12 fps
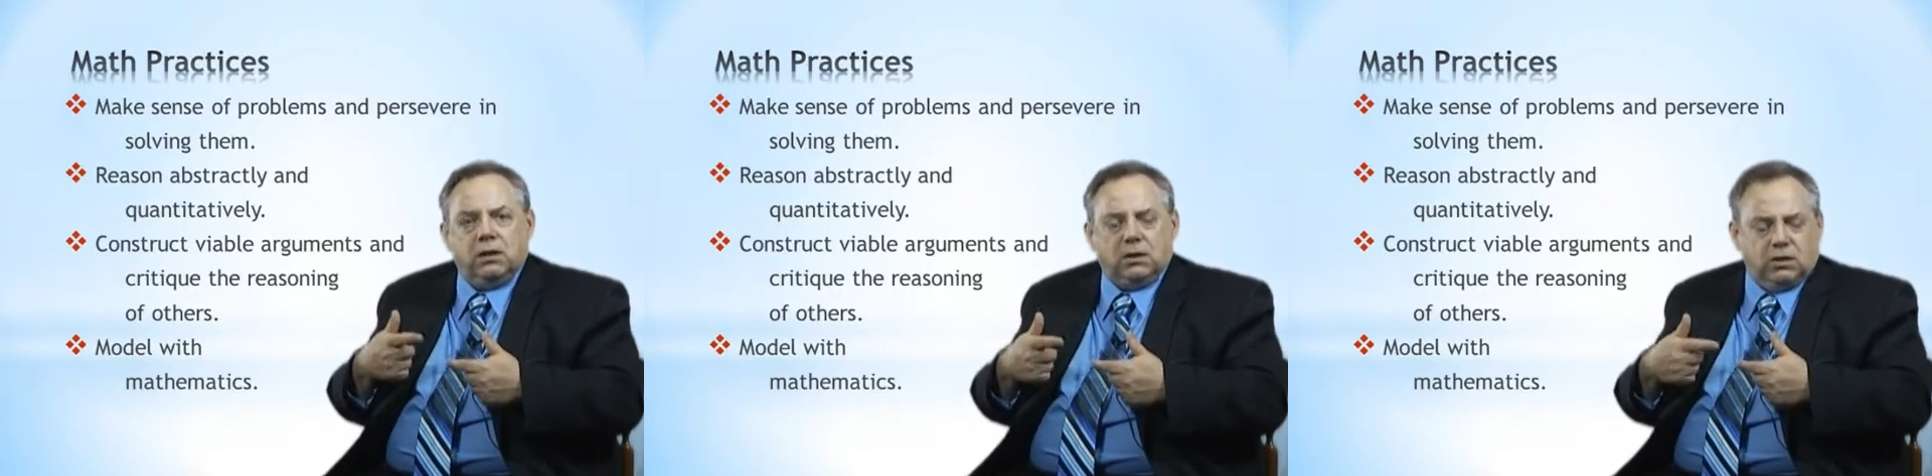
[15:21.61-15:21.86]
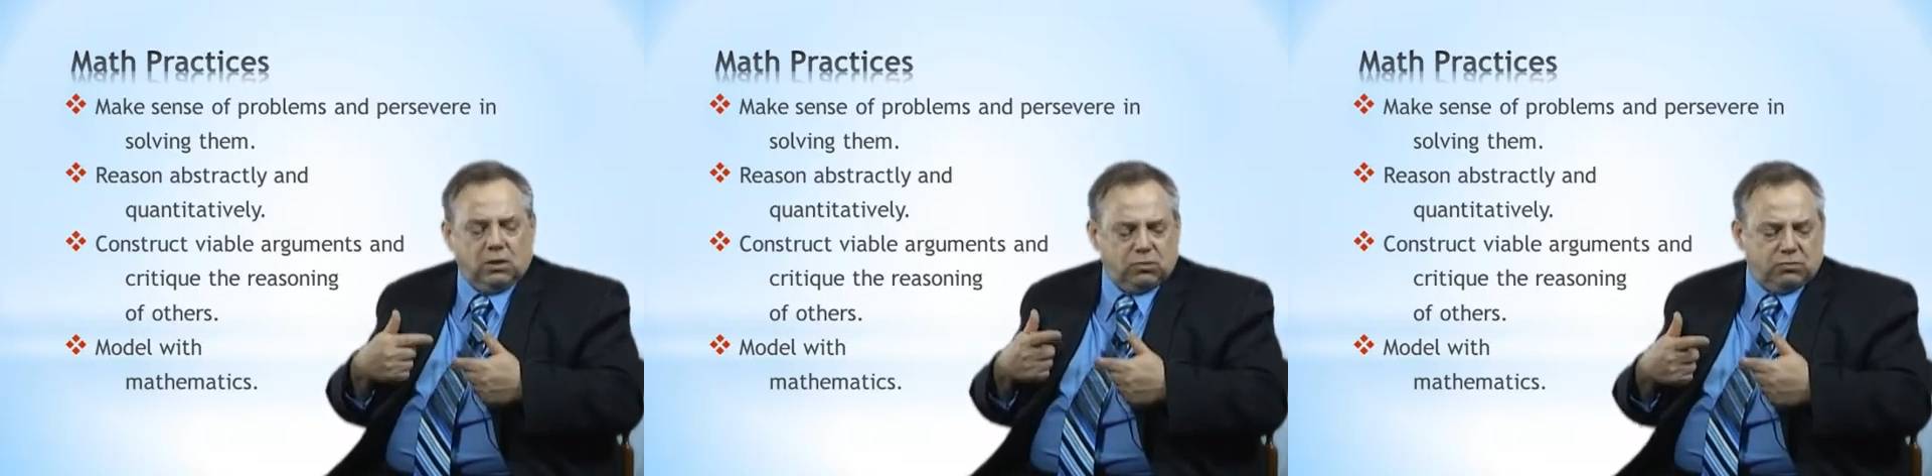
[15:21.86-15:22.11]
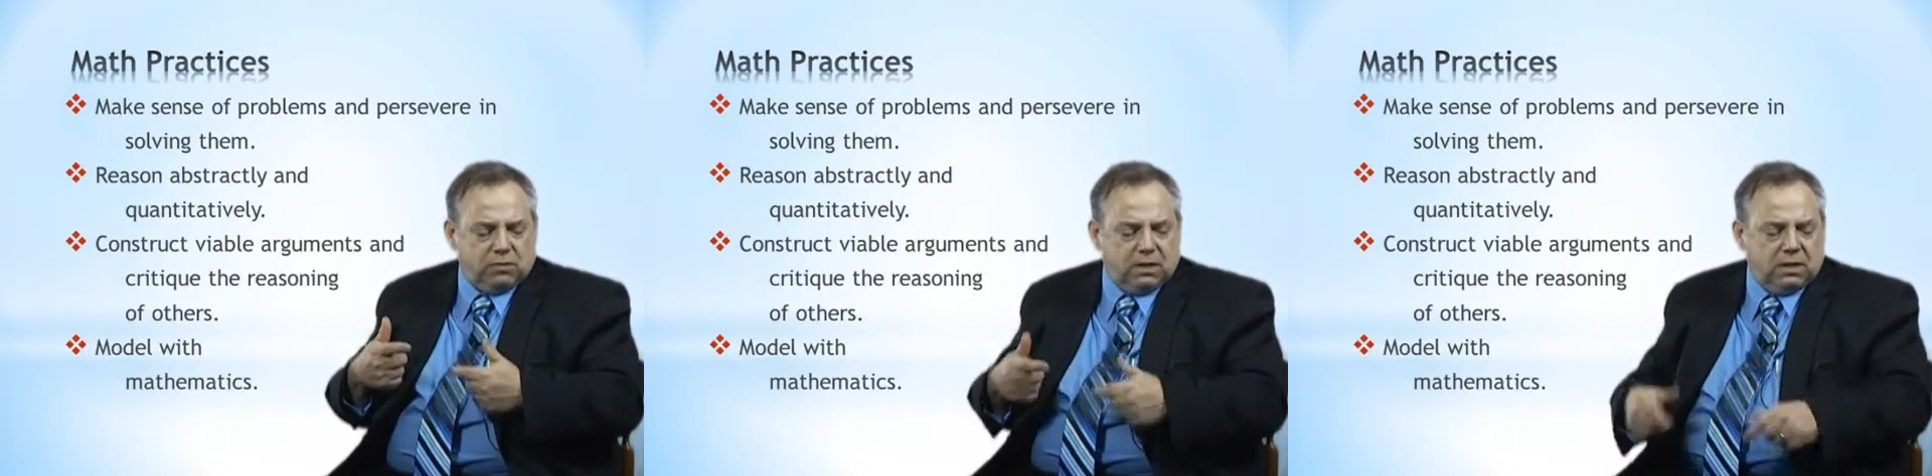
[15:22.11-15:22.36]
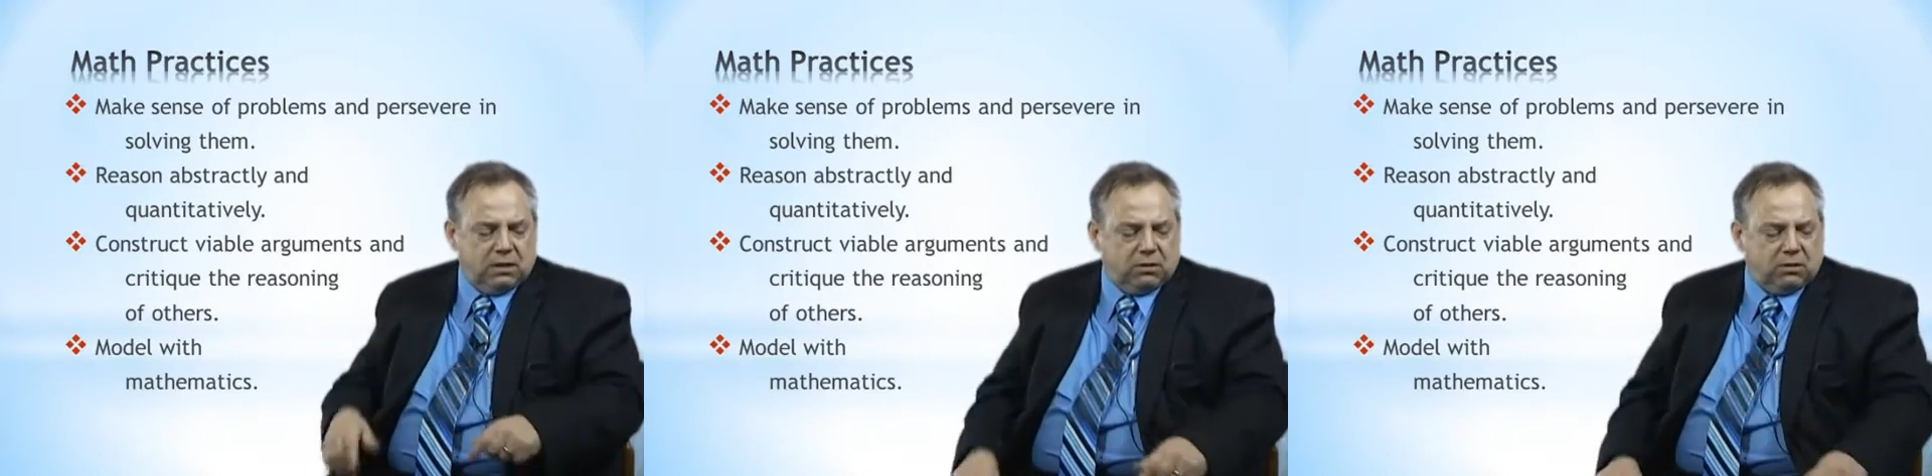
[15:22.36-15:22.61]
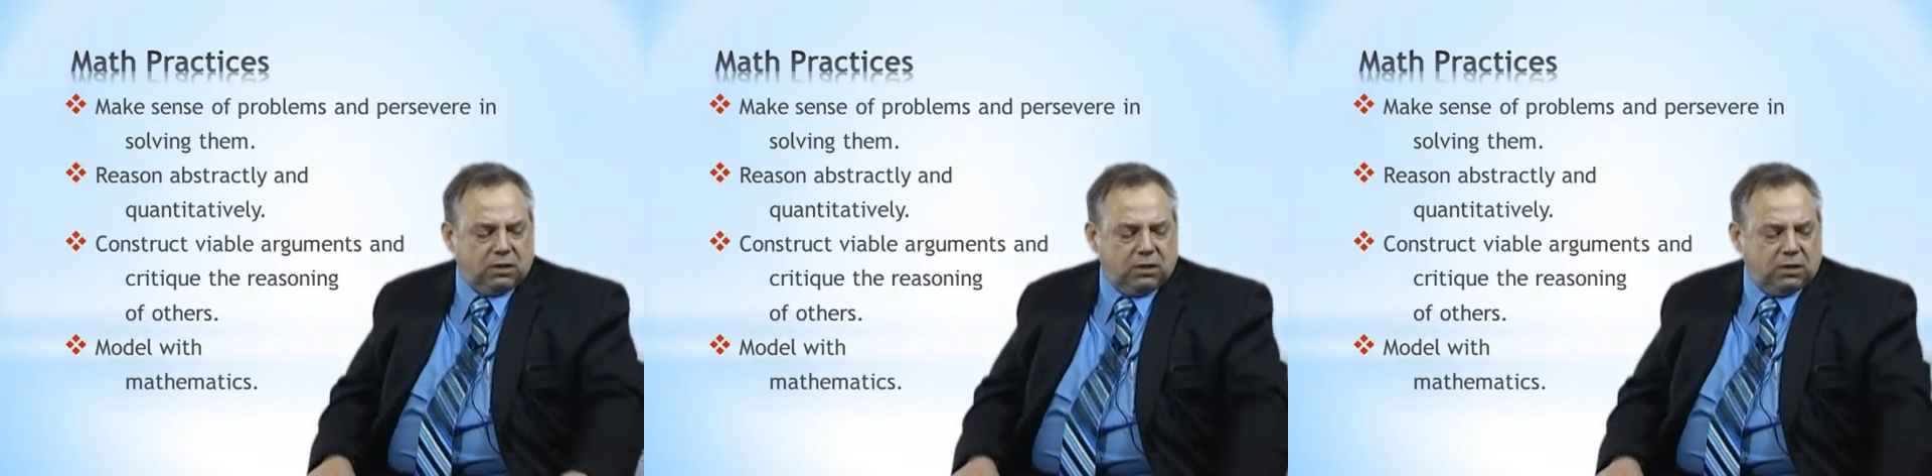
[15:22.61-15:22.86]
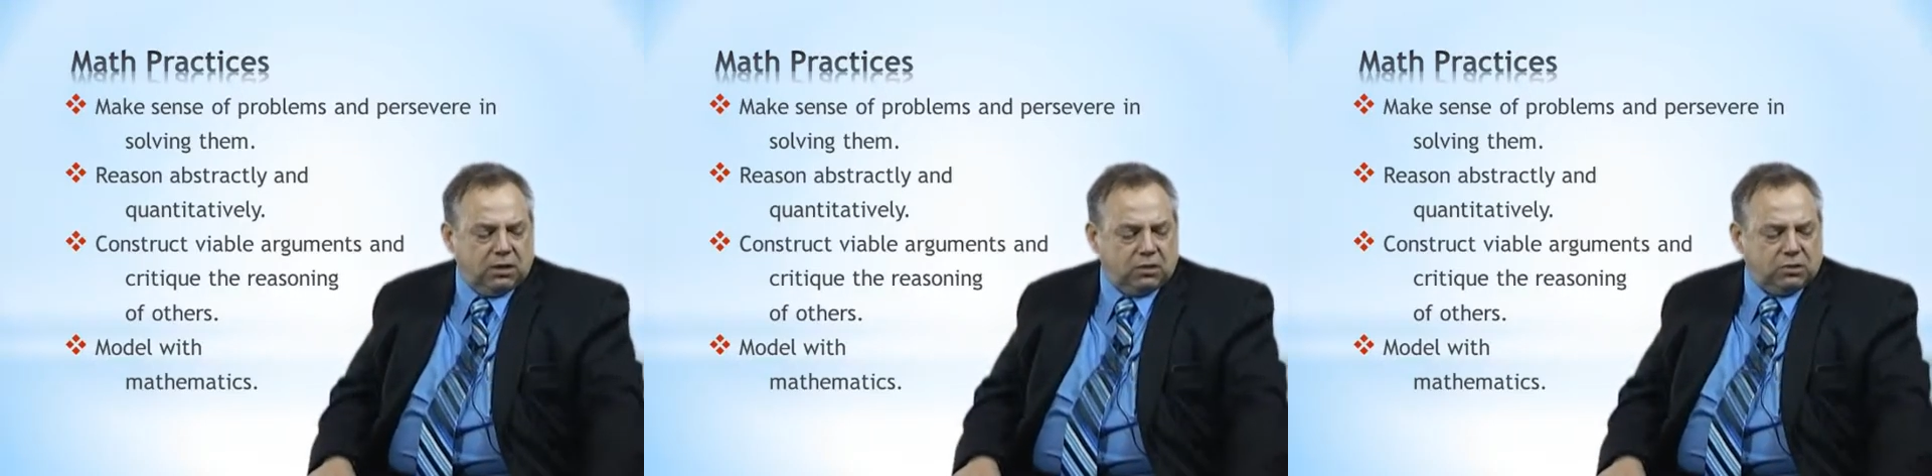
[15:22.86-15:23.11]
inculturate
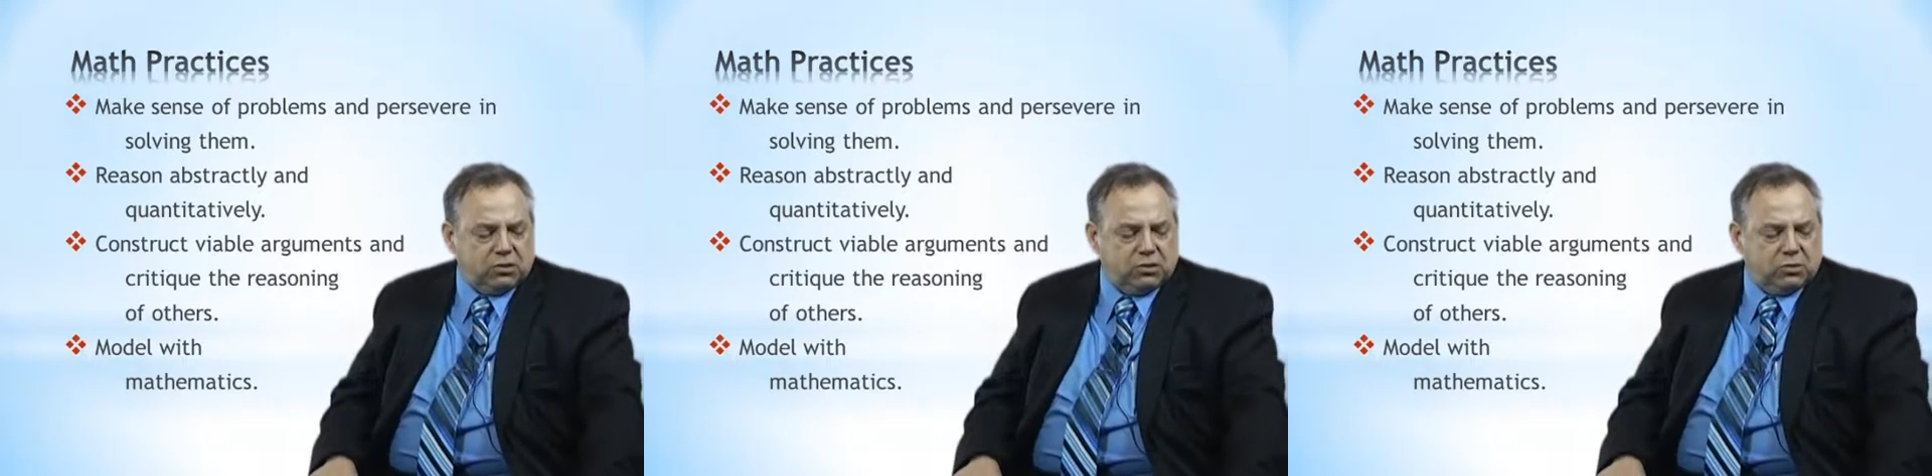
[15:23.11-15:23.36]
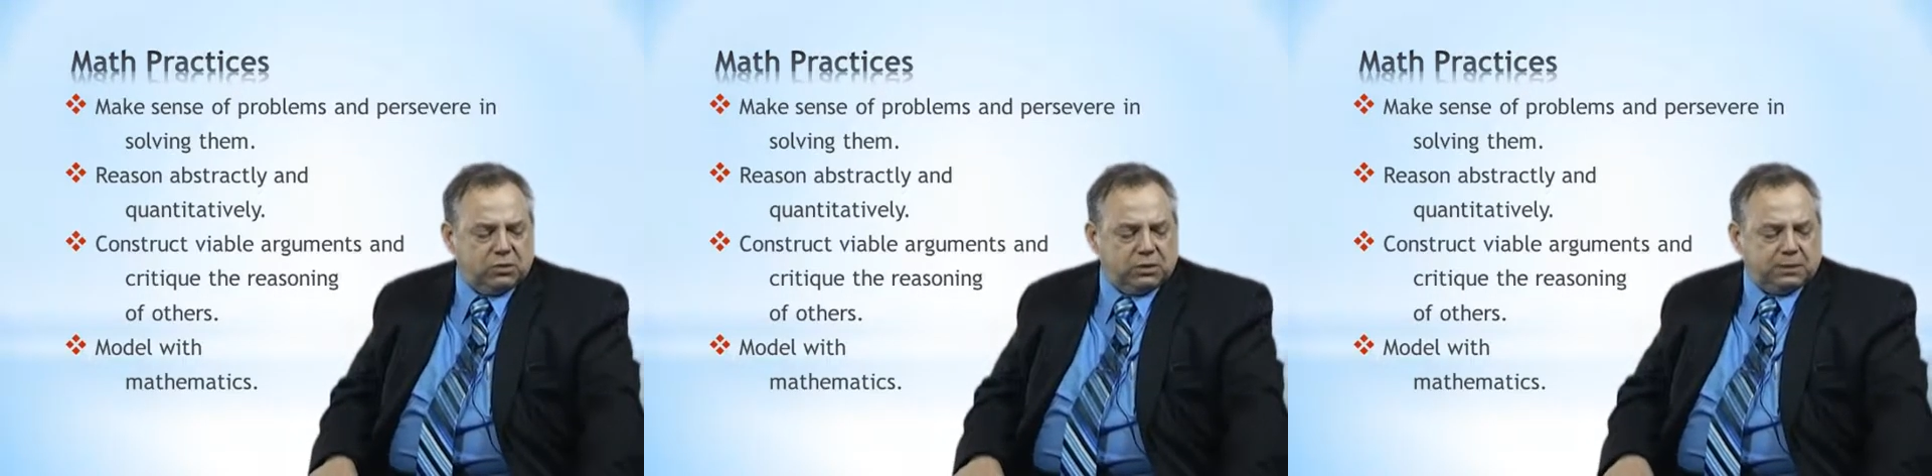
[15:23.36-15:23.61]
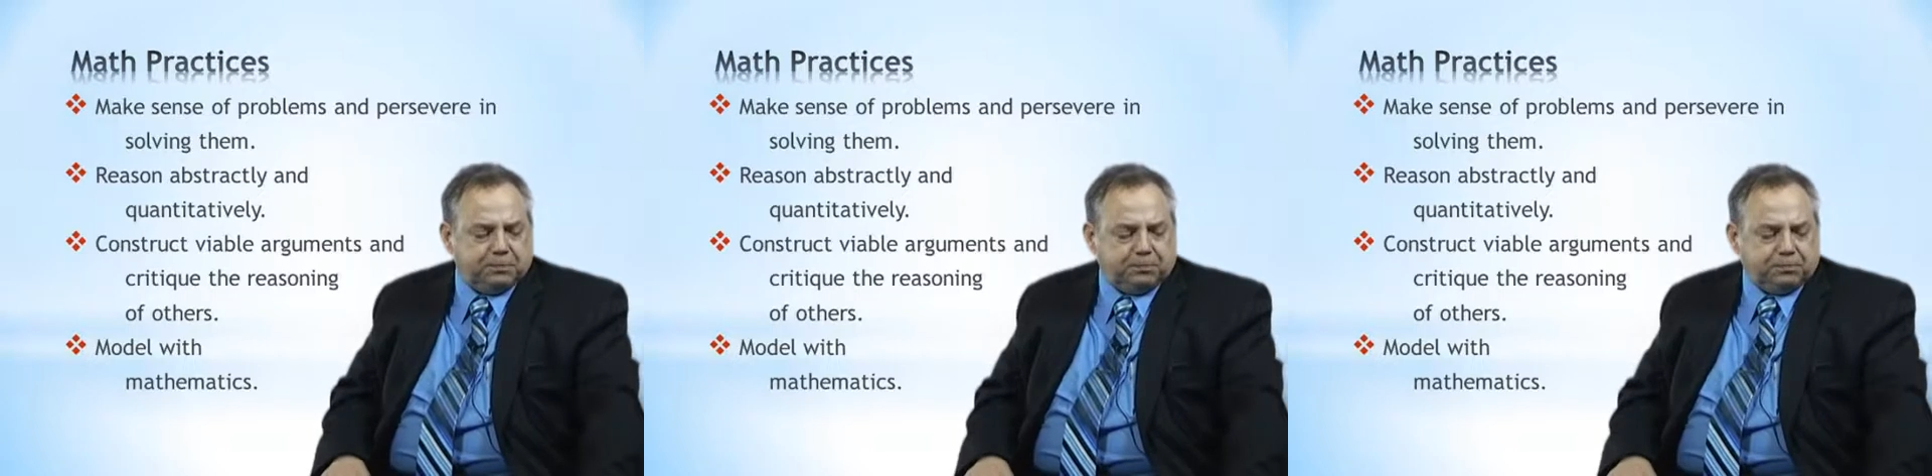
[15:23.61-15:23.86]
in our students.